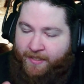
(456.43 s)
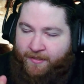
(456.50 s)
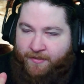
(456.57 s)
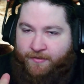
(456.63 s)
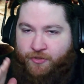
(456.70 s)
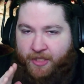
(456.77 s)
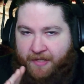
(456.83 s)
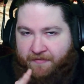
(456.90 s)

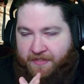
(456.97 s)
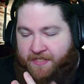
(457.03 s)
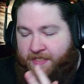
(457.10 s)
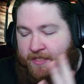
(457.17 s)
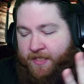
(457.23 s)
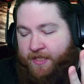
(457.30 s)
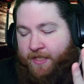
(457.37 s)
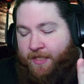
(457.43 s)
Travis,
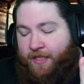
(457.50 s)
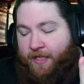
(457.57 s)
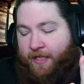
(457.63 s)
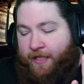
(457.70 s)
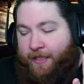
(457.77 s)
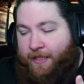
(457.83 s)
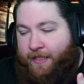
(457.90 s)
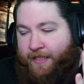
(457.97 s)

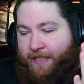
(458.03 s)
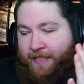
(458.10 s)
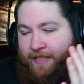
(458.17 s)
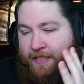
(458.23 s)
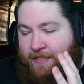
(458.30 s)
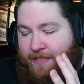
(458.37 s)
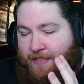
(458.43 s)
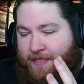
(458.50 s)

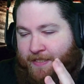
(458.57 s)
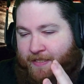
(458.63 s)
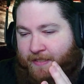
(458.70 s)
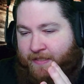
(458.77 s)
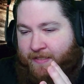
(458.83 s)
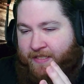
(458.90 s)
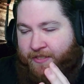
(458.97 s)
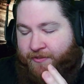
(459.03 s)
is
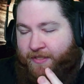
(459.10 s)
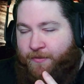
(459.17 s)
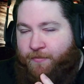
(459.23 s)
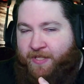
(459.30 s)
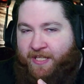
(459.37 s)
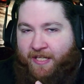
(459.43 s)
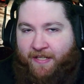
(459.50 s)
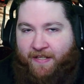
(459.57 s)
dealing
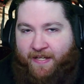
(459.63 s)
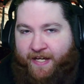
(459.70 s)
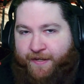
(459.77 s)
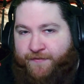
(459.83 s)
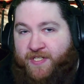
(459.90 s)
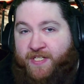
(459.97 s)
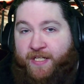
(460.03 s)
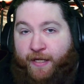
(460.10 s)
with a lot of
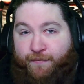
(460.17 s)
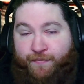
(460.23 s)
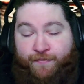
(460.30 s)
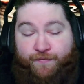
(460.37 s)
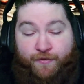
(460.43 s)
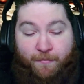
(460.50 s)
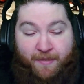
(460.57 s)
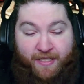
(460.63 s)
stuff
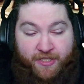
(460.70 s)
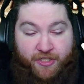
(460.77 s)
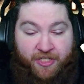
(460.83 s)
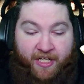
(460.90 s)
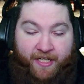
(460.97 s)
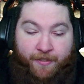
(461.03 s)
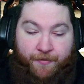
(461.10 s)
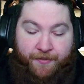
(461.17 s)
from his
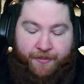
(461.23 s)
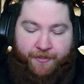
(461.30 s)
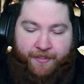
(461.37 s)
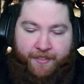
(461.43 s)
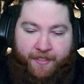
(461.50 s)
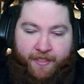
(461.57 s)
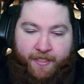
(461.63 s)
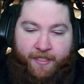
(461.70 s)
childhood.
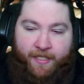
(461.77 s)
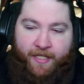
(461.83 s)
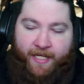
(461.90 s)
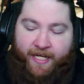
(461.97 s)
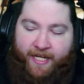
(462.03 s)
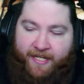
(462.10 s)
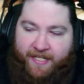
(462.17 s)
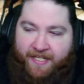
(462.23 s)

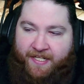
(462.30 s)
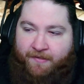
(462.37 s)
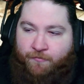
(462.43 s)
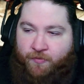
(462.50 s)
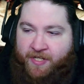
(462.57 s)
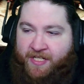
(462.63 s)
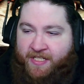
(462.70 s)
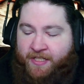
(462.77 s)
And
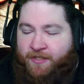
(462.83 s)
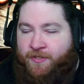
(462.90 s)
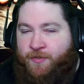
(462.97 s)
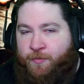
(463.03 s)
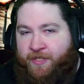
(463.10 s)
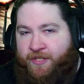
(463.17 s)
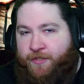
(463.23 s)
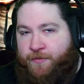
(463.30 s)
when he deals
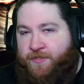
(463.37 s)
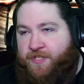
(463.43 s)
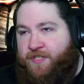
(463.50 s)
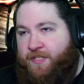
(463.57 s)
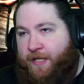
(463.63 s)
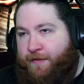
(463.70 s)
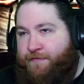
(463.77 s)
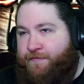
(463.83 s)
with those
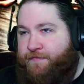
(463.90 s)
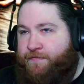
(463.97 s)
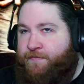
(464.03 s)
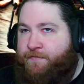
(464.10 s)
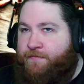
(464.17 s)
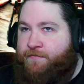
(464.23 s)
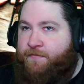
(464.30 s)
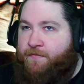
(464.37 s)
stuff,
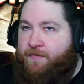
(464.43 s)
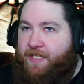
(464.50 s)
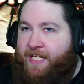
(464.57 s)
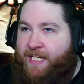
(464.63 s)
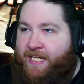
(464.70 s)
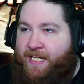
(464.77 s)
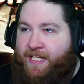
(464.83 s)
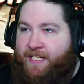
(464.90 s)

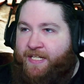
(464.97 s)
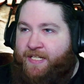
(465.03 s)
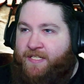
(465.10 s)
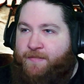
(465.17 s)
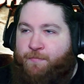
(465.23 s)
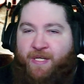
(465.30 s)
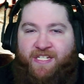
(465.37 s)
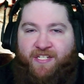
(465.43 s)
he gets
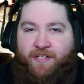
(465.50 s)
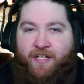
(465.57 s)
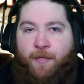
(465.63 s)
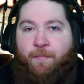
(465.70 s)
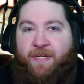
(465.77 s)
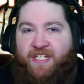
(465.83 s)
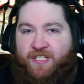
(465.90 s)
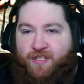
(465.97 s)
basically a
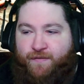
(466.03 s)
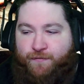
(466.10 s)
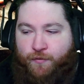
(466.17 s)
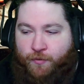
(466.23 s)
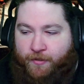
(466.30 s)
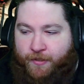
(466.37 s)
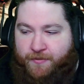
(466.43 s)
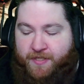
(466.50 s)
piece of the
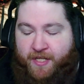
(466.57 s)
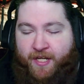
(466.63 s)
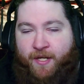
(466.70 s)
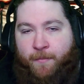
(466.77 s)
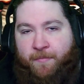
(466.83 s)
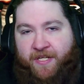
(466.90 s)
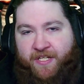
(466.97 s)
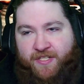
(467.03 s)
Floros,
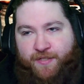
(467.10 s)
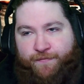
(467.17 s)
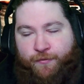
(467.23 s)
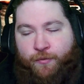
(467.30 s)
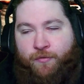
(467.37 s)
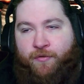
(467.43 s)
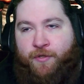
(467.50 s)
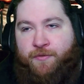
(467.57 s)
because the
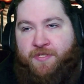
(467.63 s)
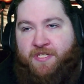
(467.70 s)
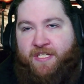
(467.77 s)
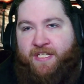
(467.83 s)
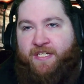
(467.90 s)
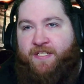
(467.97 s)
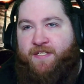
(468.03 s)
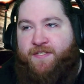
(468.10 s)
Floros
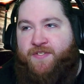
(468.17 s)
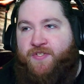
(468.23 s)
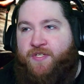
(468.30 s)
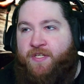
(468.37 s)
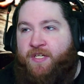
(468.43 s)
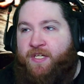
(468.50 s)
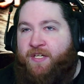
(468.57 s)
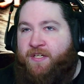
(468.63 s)
is
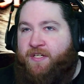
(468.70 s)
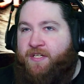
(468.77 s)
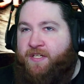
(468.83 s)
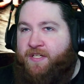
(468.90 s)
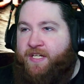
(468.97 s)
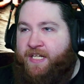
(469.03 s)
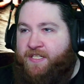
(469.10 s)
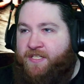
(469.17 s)

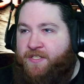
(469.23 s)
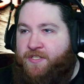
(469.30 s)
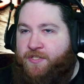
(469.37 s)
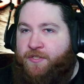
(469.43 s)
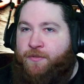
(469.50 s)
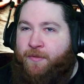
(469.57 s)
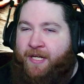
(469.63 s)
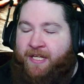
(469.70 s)
connected
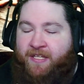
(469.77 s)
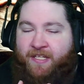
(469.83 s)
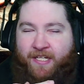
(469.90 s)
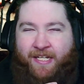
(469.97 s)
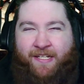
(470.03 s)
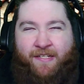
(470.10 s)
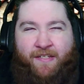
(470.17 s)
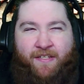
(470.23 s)
to,
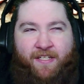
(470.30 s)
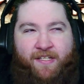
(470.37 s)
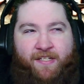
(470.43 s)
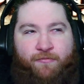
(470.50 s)
and the